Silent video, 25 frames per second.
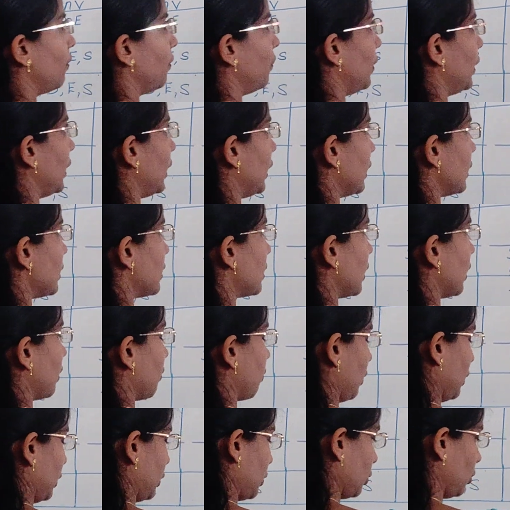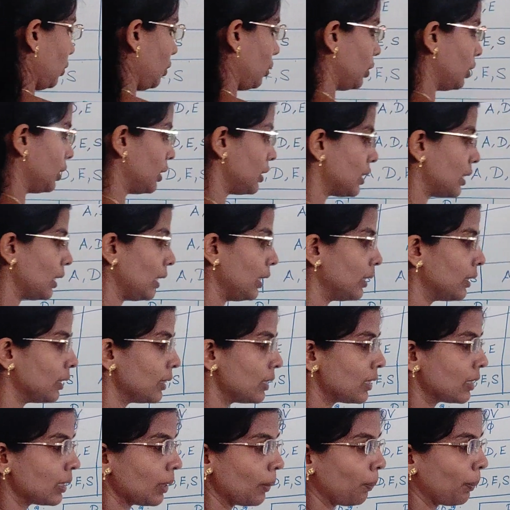B is equal to, see
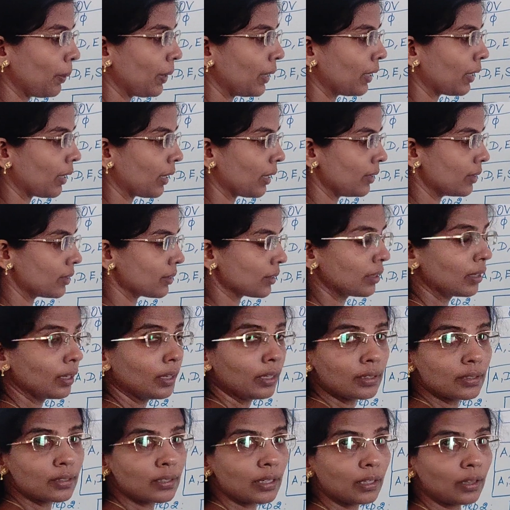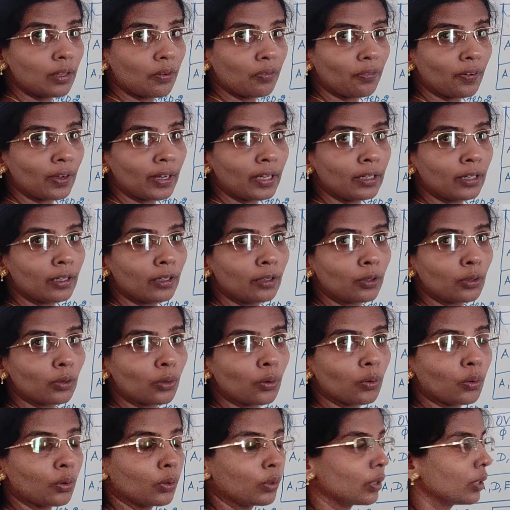this step and write. See the final
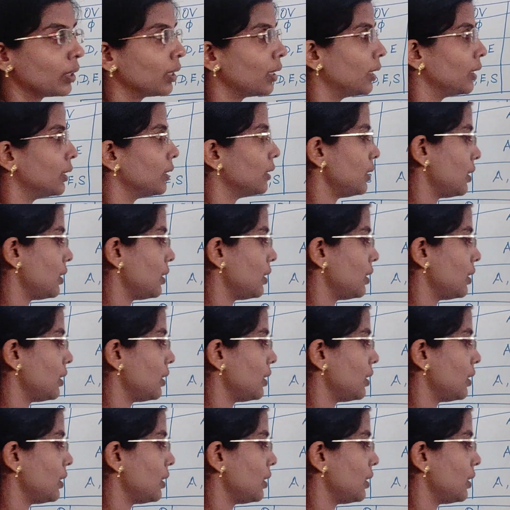row. It